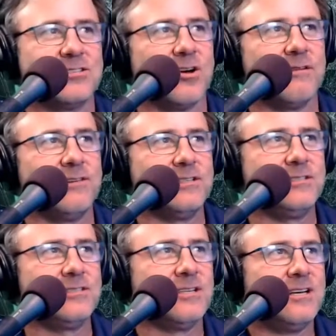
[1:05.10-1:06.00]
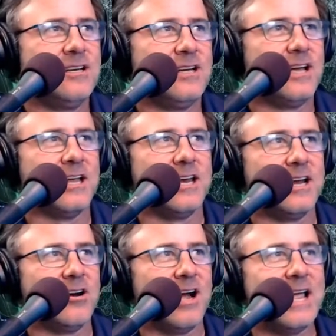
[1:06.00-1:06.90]
office. And
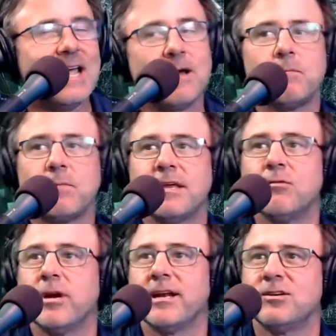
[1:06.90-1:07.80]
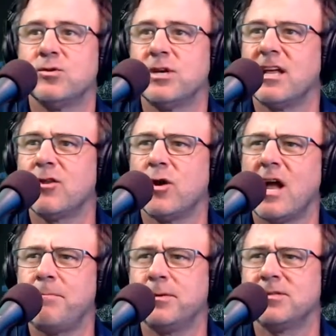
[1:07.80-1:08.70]
here I am, getting ready to do another
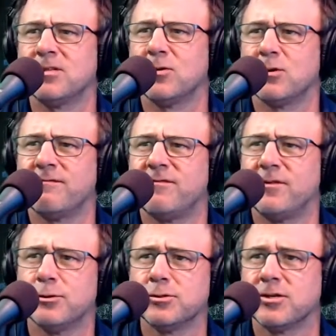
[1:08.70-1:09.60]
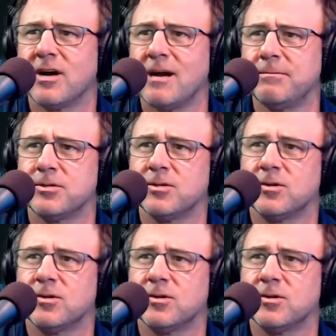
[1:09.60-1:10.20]
episode of Filter Optional.